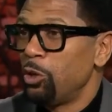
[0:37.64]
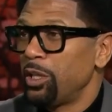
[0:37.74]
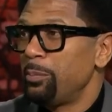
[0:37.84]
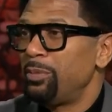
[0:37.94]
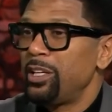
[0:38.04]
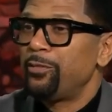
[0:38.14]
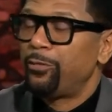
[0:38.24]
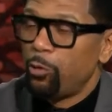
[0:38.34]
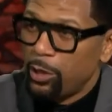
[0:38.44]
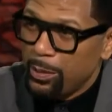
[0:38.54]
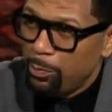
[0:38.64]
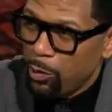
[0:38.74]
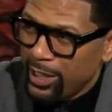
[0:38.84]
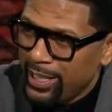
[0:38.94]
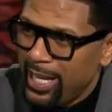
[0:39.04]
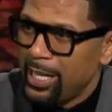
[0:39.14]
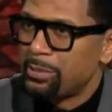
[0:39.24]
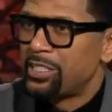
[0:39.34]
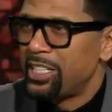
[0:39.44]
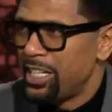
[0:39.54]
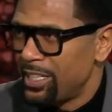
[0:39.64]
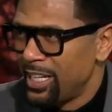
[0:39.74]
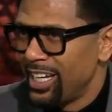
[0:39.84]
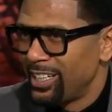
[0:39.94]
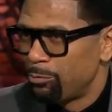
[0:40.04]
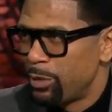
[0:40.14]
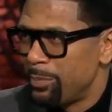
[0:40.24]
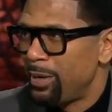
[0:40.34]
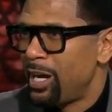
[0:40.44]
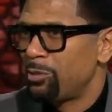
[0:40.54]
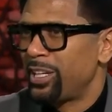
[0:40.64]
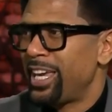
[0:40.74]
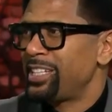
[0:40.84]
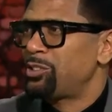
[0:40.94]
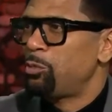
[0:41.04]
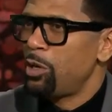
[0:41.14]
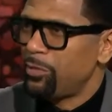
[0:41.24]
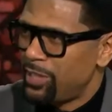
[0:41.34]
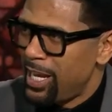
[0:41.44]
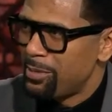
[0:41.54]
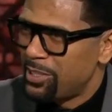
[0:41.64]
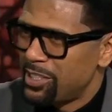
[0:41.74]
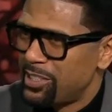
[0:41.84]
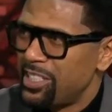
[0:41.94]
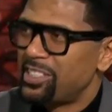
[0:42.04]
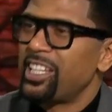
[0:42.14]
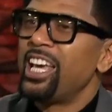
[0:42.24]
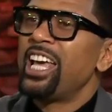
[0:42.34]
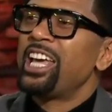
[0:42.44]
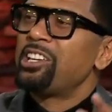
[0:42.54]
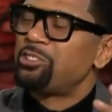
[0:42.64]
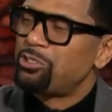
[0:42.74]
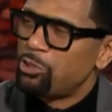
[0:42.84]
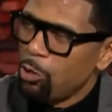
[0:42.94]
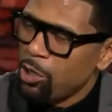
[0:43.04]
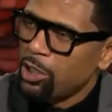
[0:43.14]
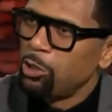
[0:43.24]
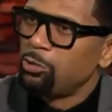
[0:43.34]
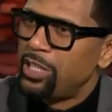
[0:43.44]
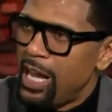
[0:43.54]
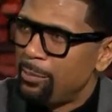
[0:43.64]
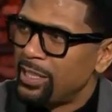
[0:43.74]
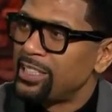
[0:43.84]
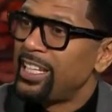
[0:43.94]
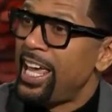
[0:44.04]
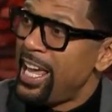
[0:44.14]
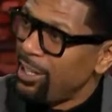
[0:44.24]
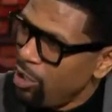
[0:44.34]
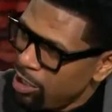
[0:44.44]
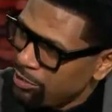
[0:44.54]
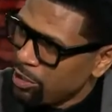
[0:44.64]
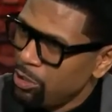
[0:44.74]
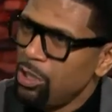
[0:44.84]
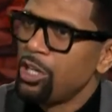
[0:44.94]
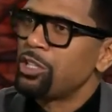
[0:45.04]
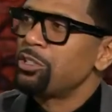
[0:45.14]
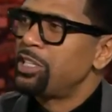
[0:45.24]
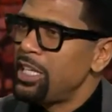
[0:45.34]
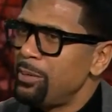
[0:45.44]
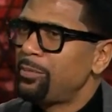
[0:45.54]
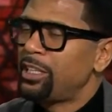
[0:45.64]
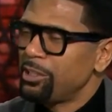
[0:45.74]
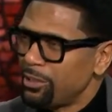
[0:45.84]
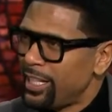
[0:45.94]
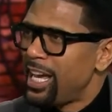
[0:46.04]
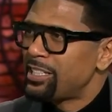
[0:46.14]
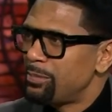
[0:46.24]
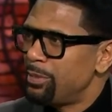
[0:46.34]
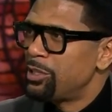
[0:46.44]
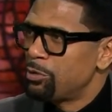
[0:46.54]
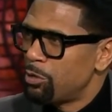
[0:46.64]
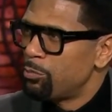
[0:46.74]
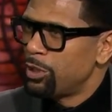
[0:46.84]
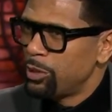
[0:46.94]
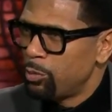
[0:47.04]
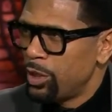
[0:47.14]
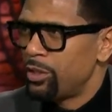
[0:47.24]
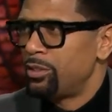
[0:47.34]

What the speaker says: Embiid, 40-point games, 10 rebound games, 12 times this season. Historical dominance, and also your team clearly has to be doing really well.